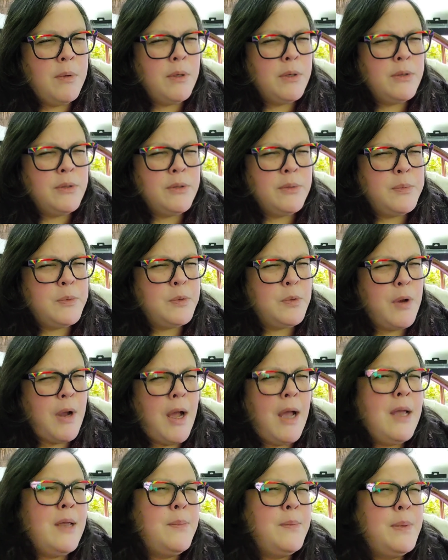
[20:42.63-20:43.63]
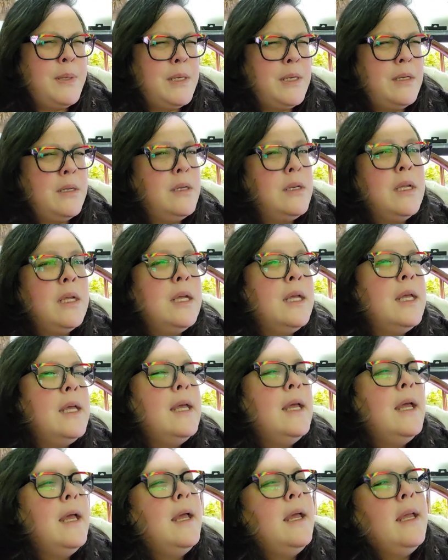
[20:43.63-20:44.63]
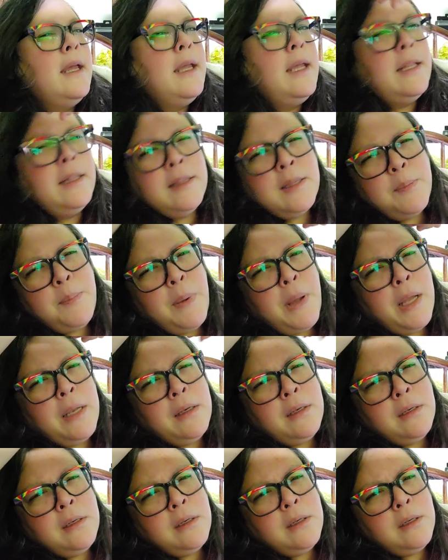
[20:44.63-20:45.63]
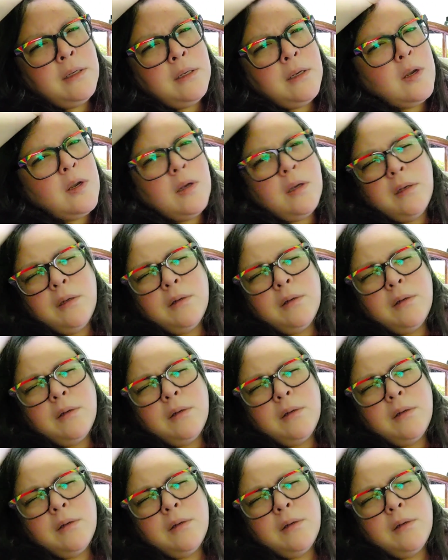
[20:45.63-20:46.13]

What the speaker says: or subscribe and hit the button.